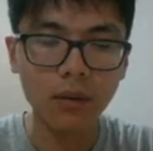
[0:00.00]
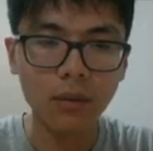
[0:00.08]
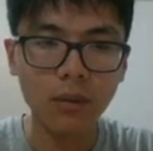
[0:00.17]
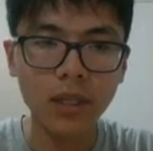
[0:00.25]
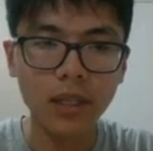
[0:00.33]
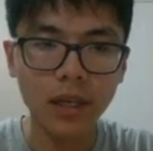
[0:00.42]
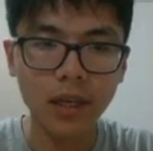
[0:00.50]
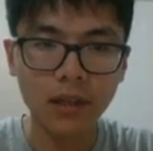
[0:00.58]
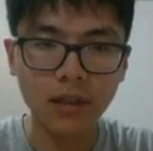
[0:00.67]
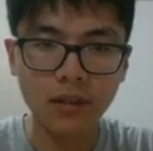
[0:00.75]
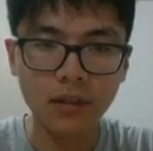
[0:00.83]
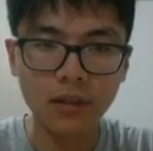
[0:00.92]
We
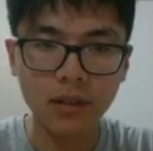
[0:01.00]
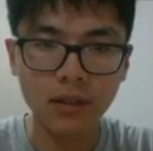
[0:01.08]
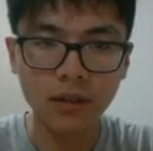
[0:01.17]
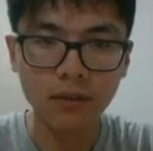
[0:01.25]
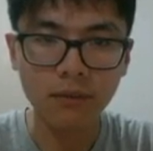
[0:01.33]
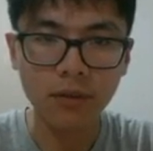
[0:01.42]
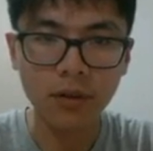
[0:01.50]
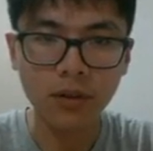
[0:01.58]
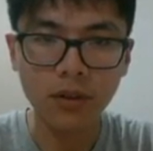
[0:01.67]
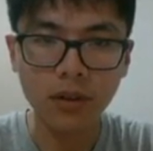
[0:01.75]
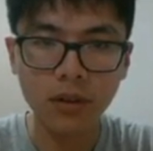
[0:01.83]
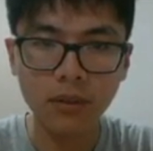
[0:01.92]
can't
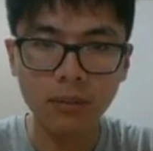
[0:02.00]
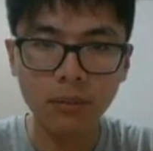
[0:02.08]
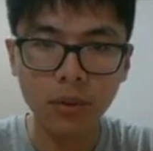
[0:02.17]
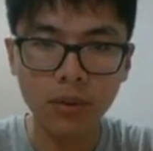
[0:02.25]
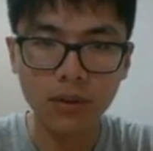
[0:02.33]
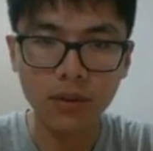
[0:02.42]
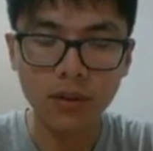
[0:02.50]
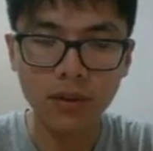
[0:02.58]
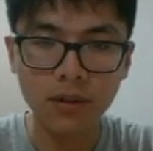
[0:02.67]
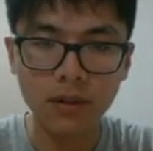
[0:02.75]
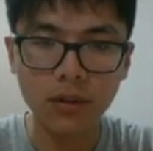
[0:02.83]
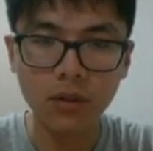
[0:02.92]
convert the inputs
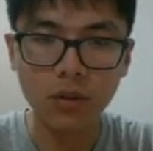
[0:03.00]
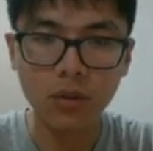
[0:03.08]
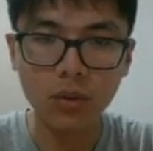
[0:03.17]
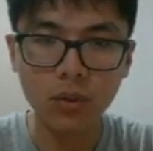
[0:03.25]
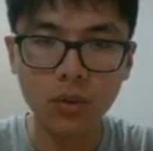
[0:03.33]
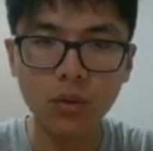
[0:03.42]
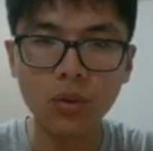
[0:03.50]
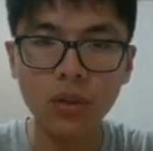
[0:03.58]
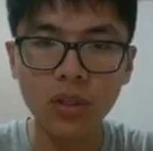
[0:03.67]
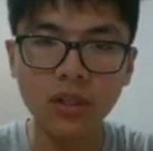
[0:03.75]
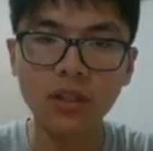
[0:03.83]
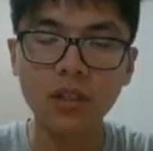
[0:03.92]
to
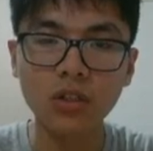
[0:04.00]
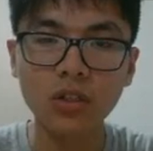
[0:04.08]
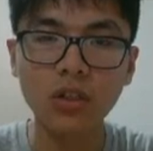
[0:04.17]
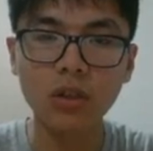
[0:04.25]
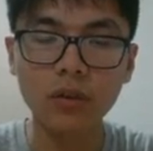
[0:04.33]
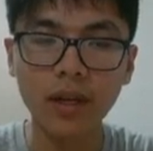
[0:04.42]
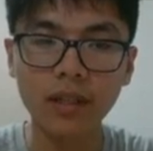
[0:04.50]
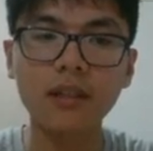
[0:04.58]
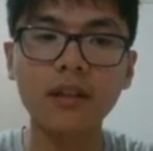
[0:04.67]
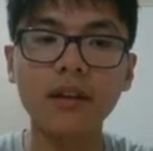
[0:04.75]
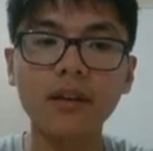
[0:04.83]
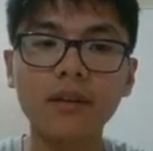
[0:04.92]
integer
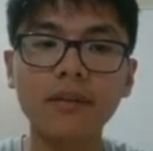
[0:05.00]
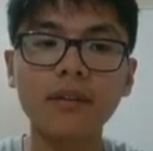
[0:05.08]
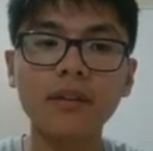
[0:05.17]
directly.